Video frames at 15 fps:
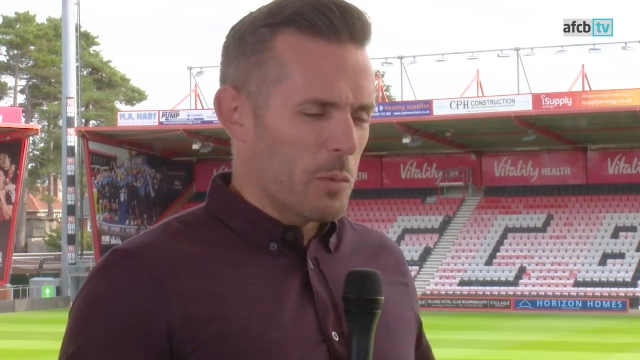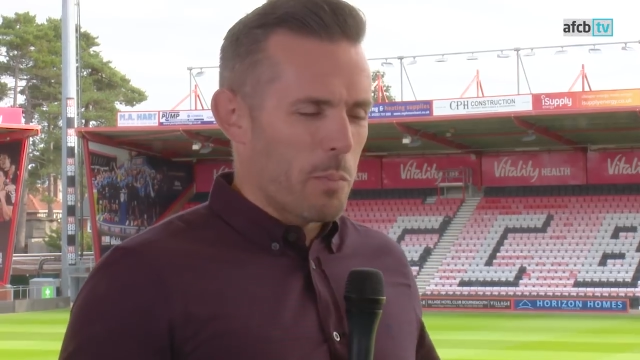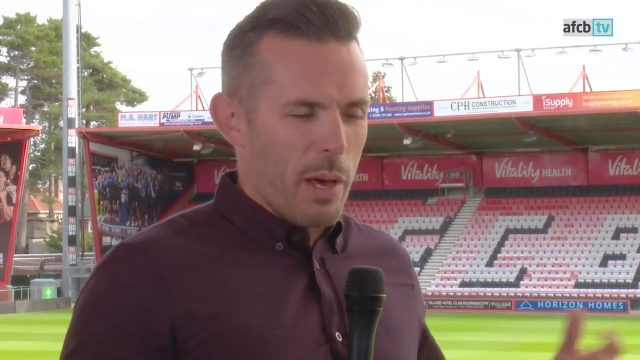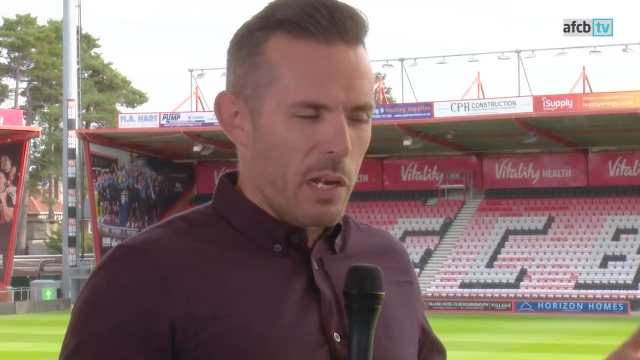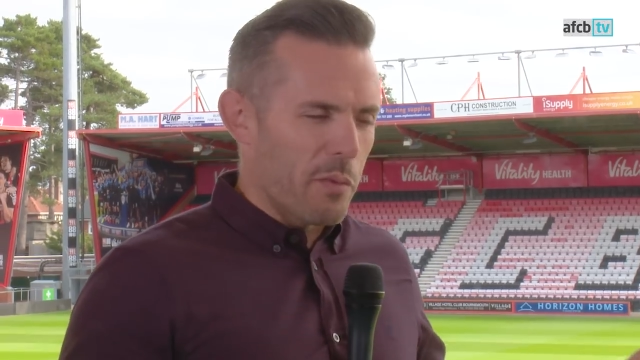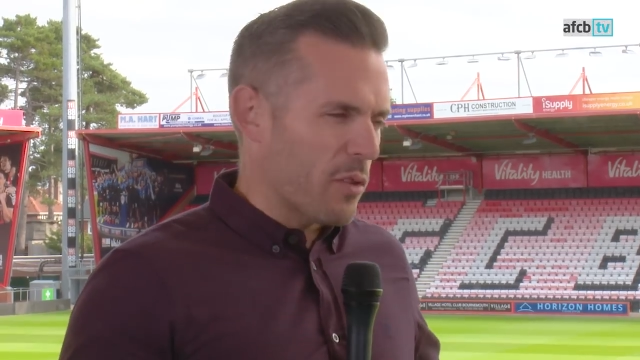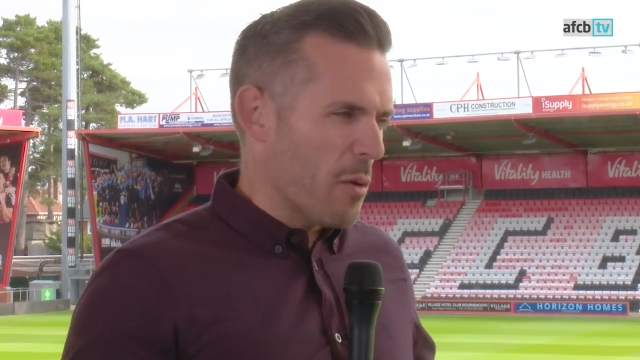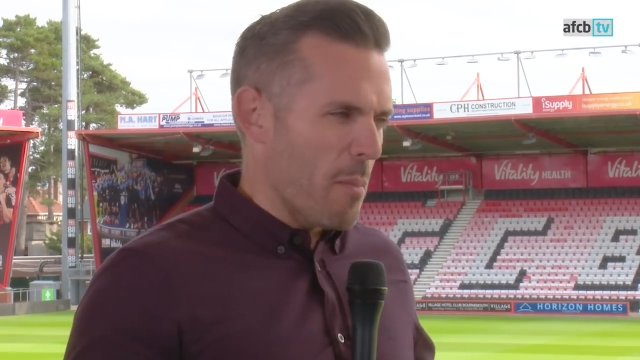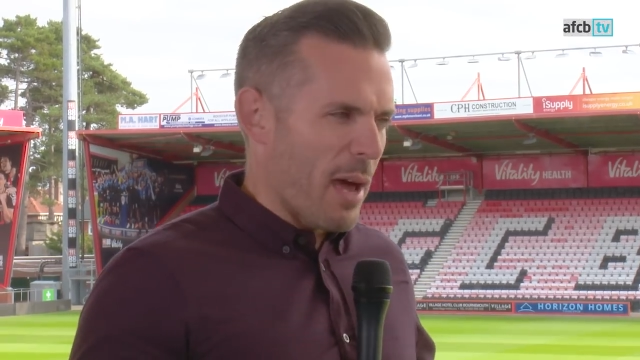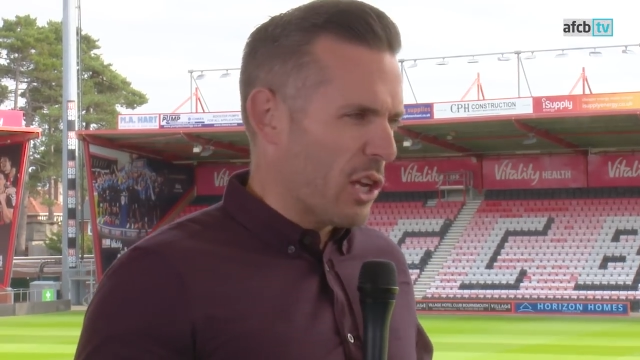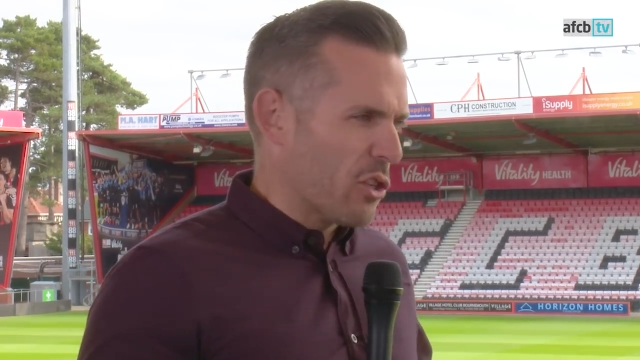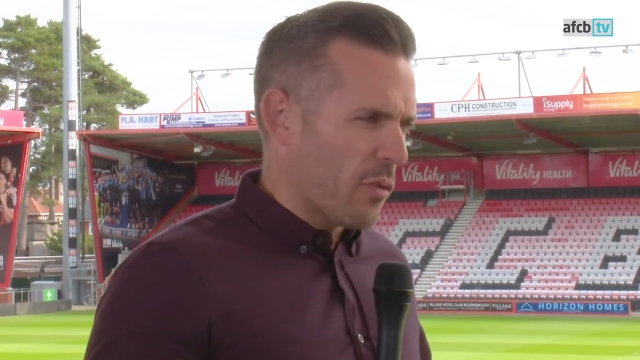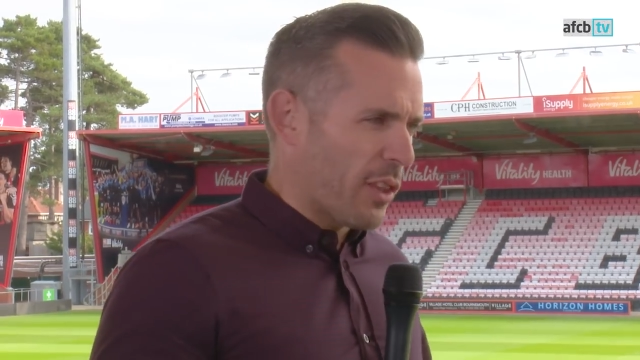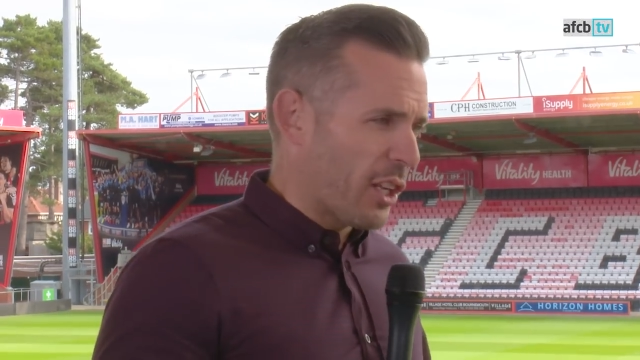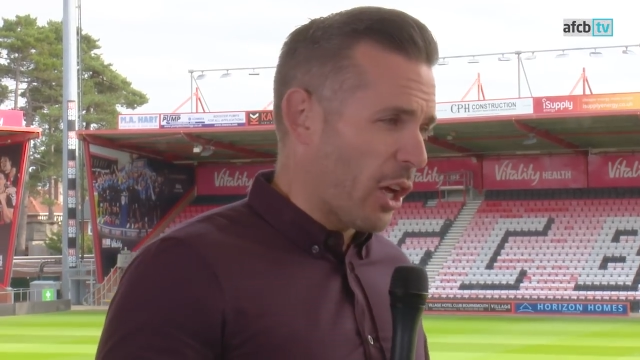It's better for the
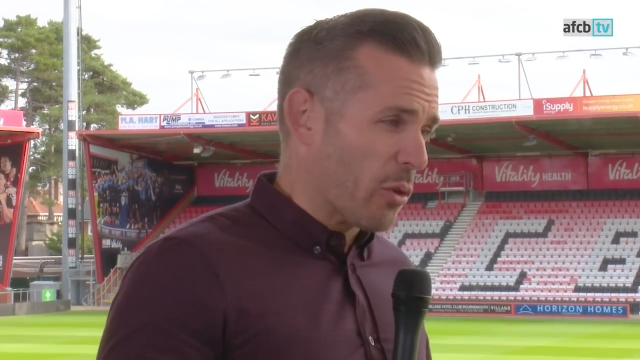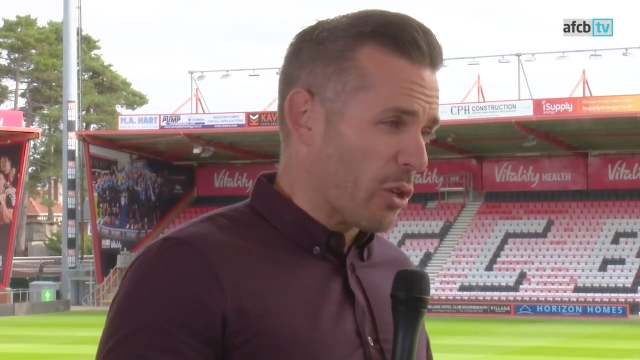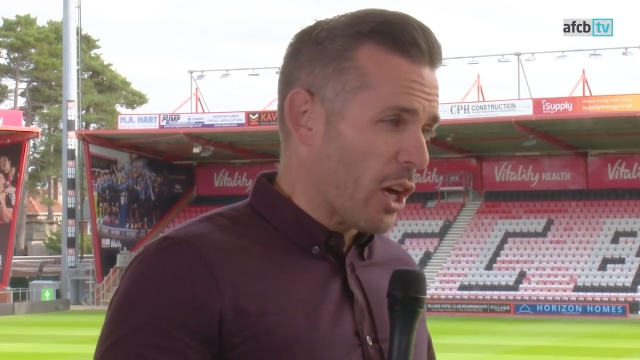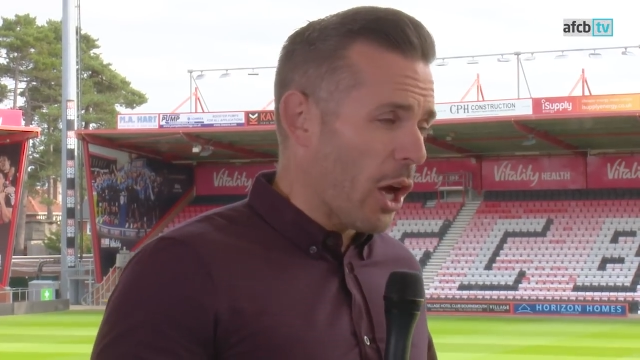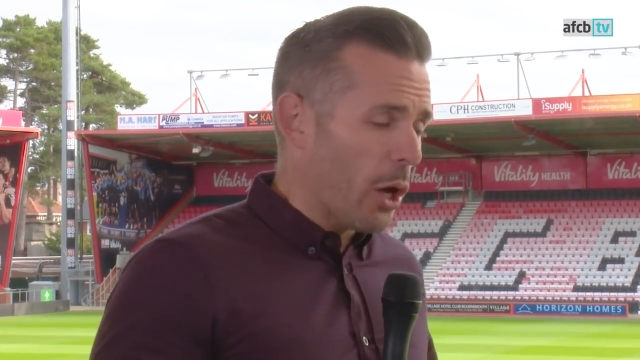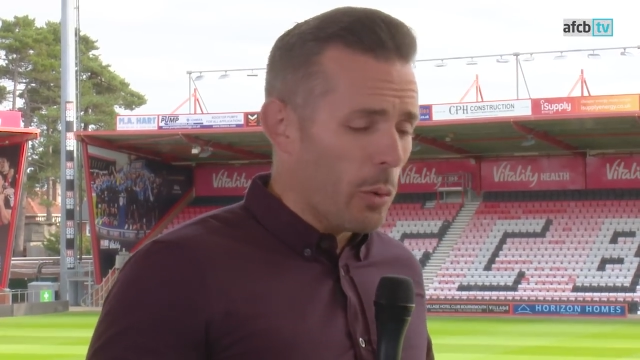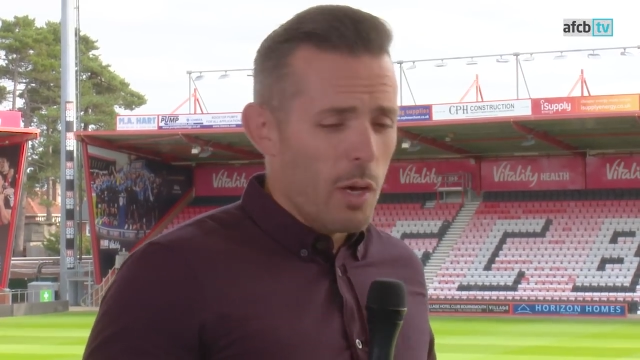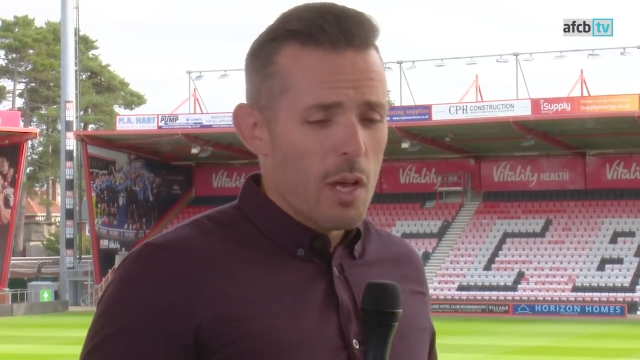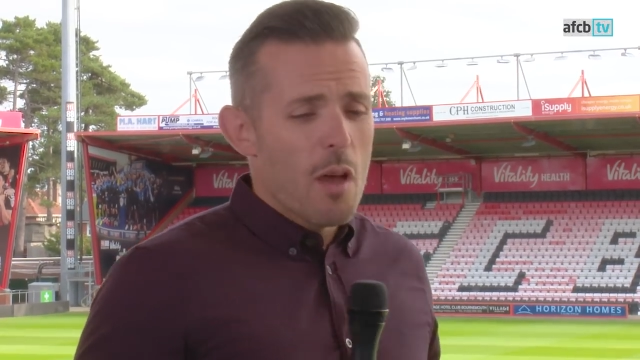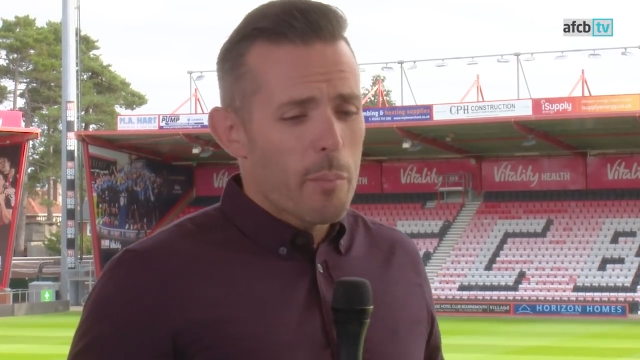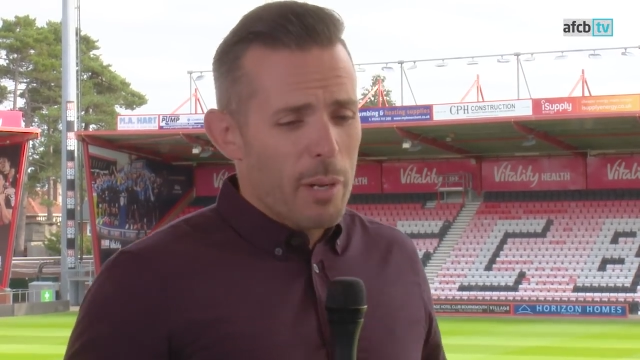manager if they don't go.